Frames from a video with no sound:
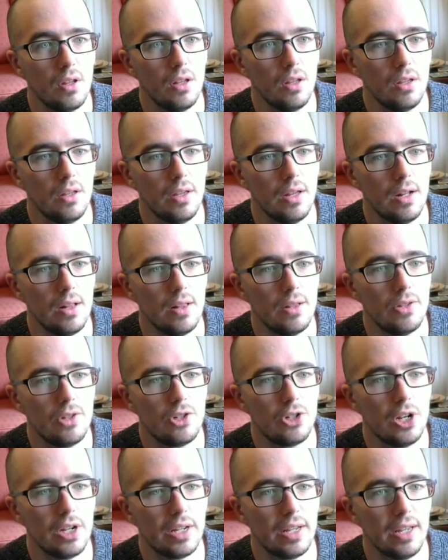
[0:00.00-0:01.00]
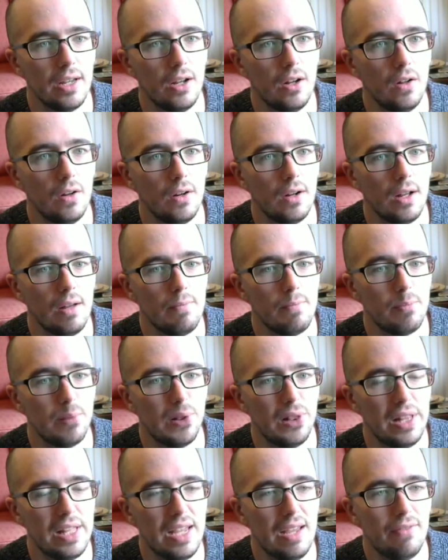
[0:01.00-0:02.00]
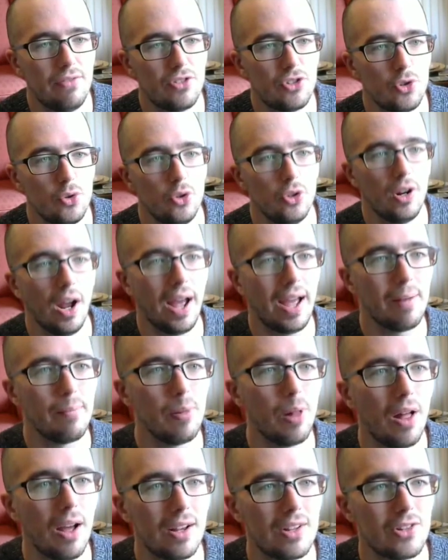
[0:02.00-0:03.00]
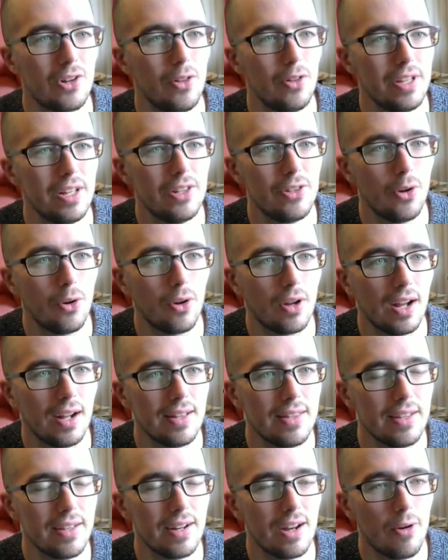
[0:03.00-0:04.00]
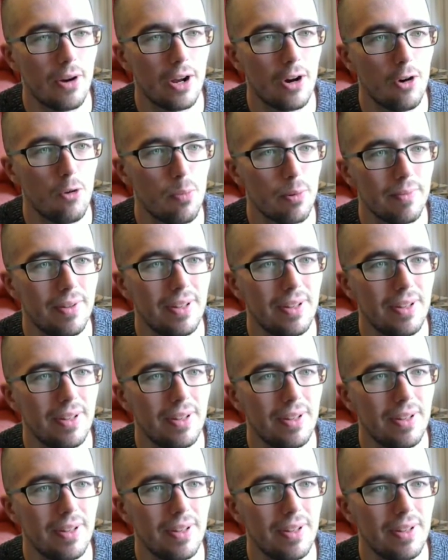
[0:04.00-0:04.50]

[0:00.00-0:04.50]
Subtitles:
Yeah, let's check out. I believe Surugaya blocks all the adult content, I would hope.